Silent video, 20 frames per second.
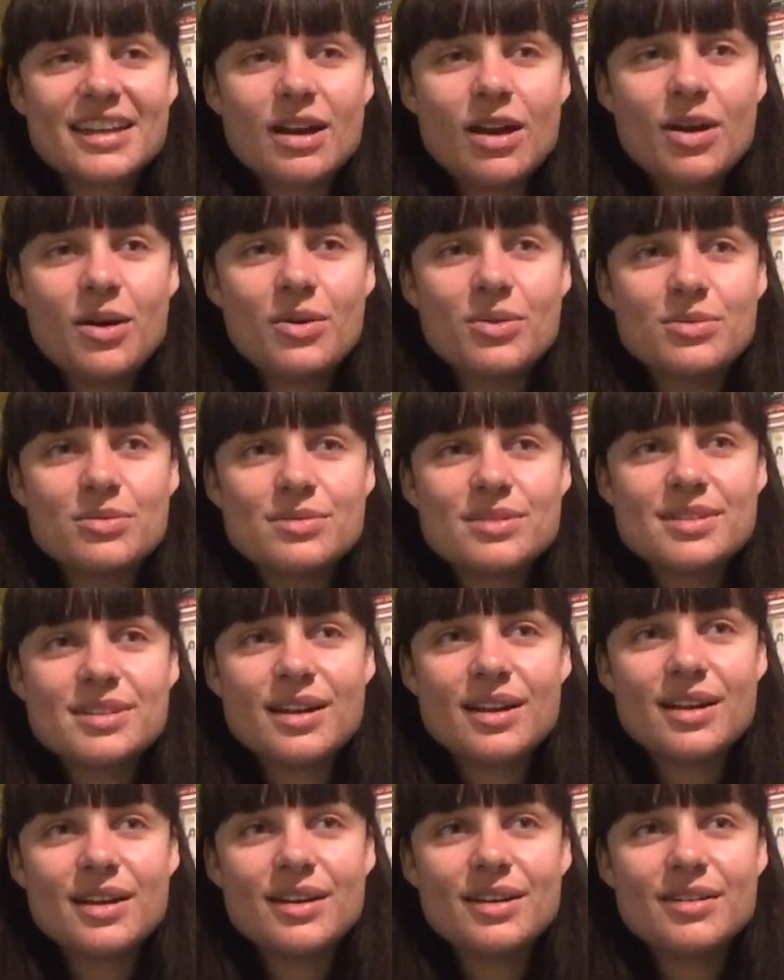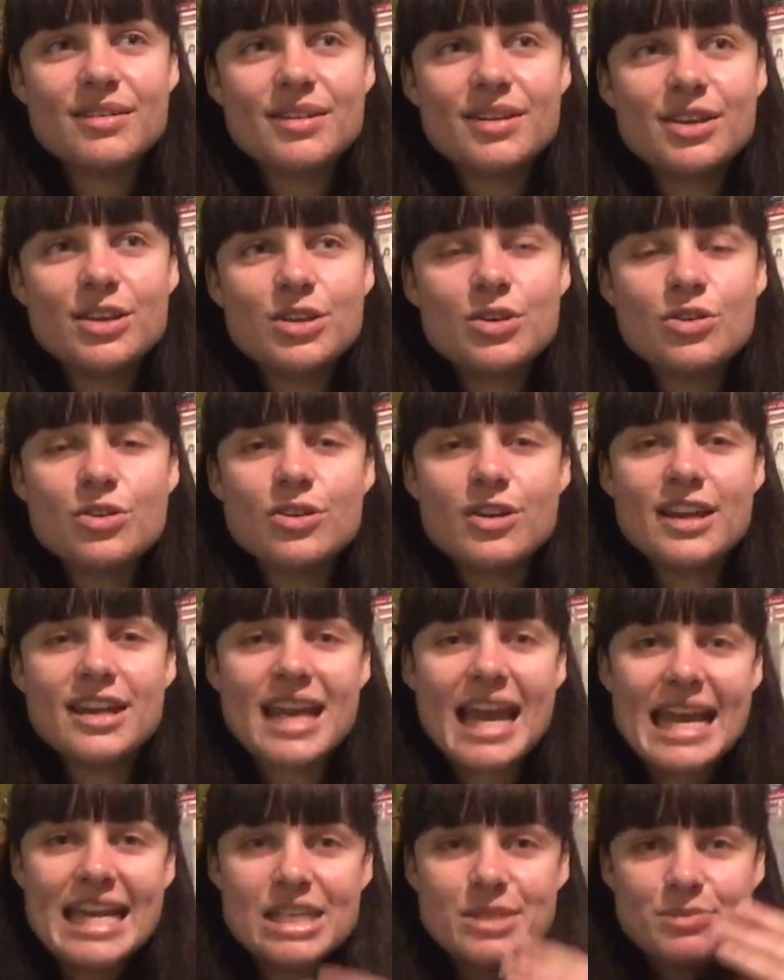Oh, so your
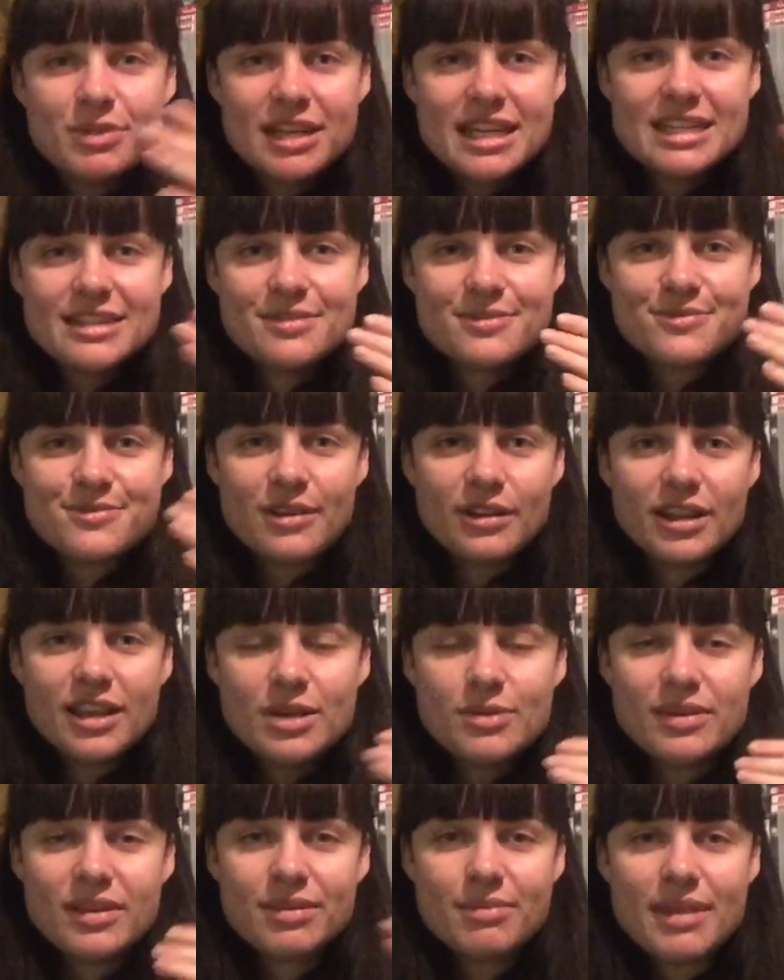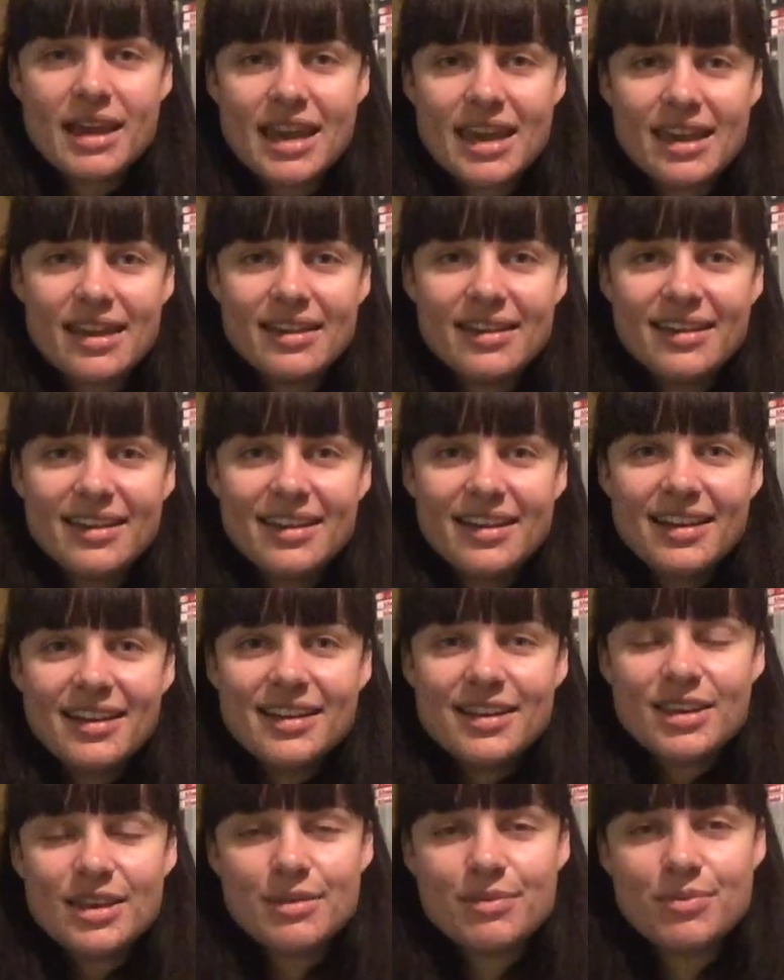engagement isn't fully with me.
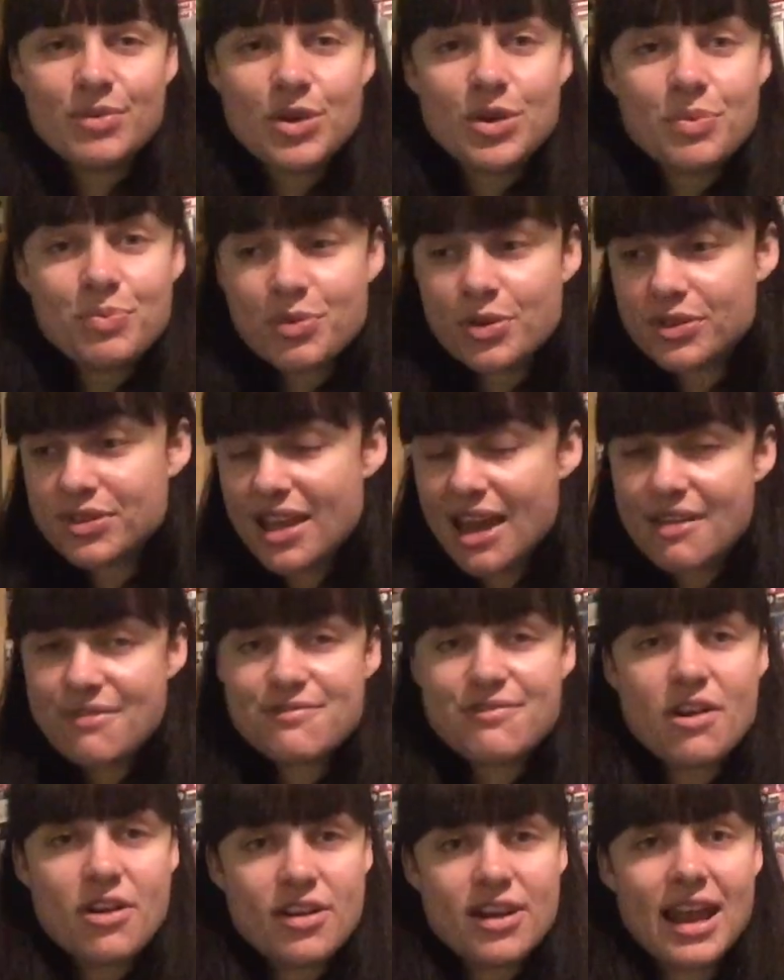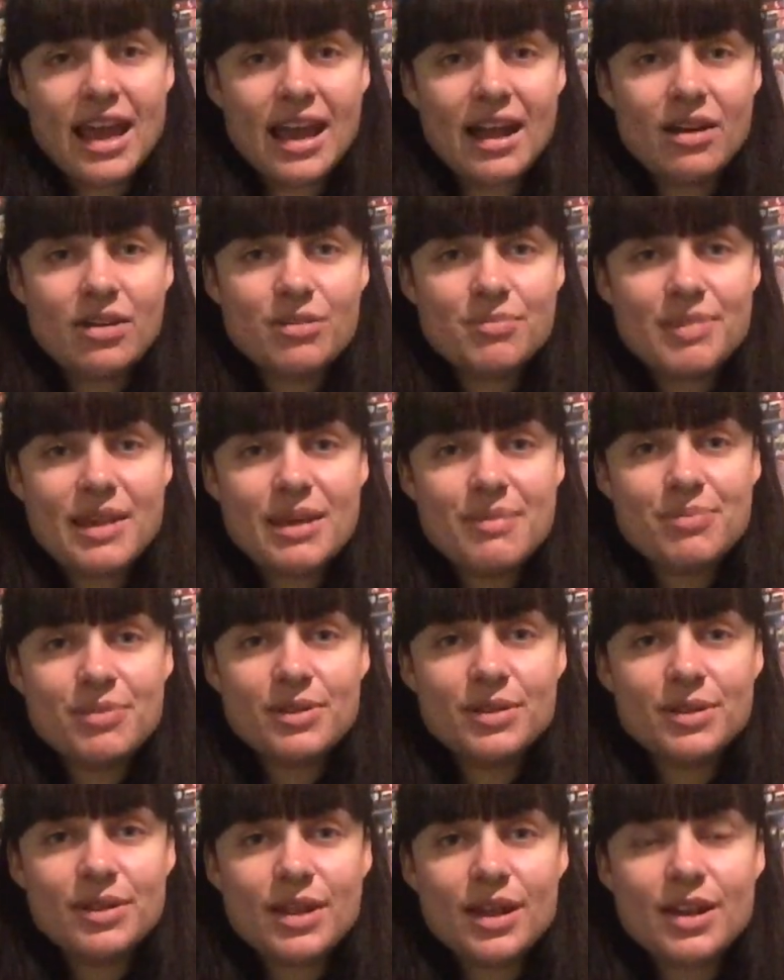You put that phone out,
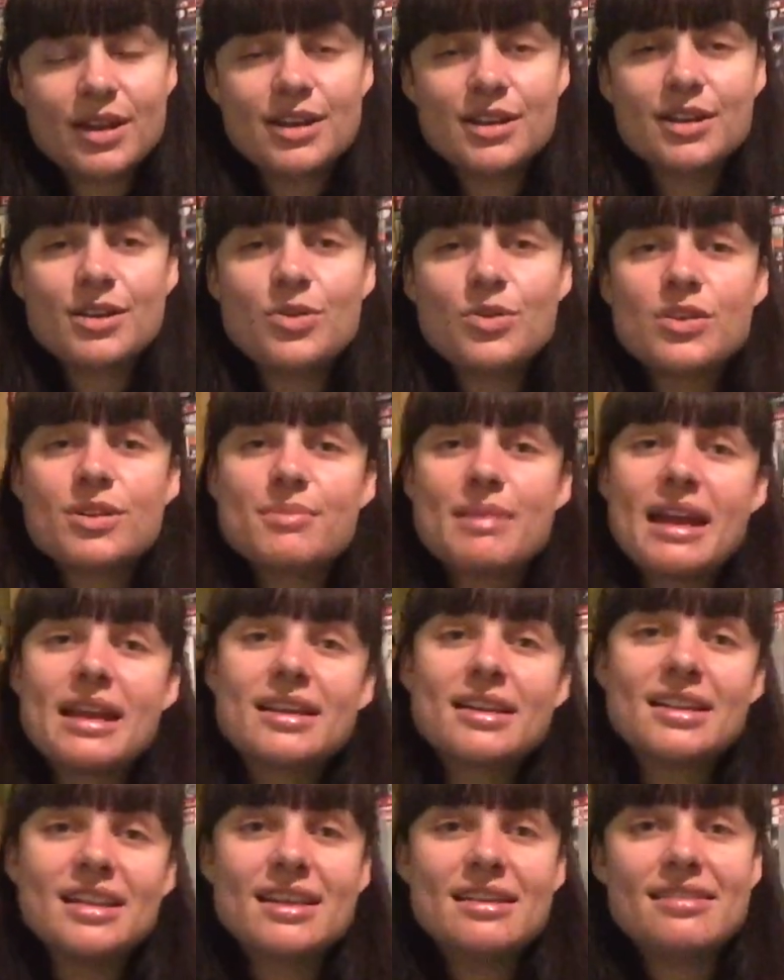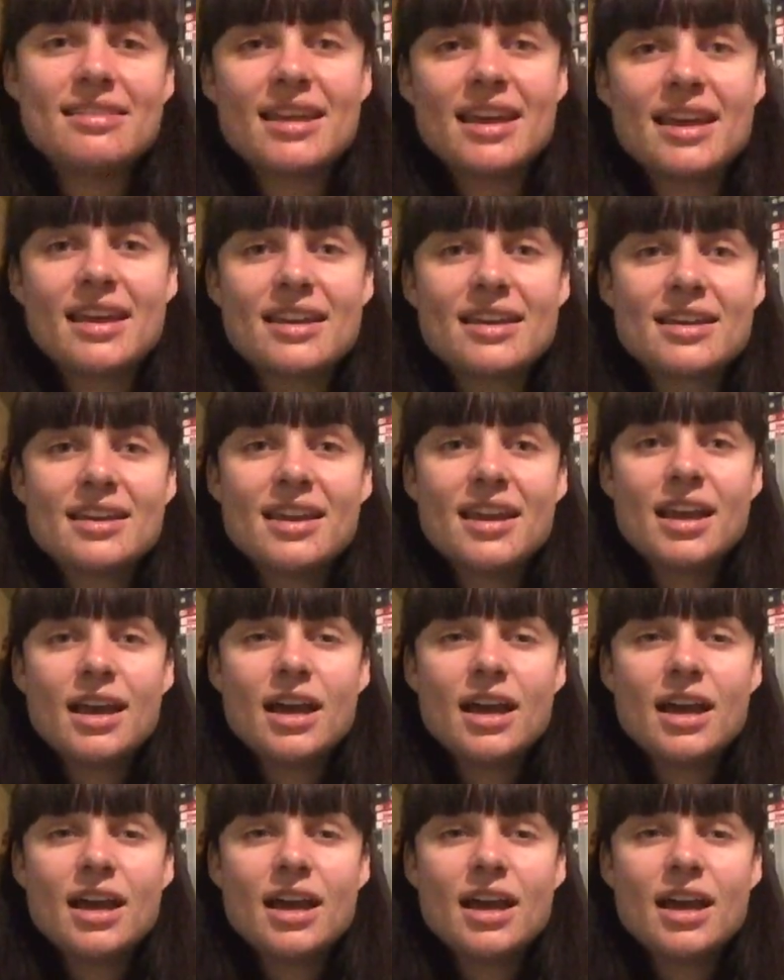people are going to automatically think,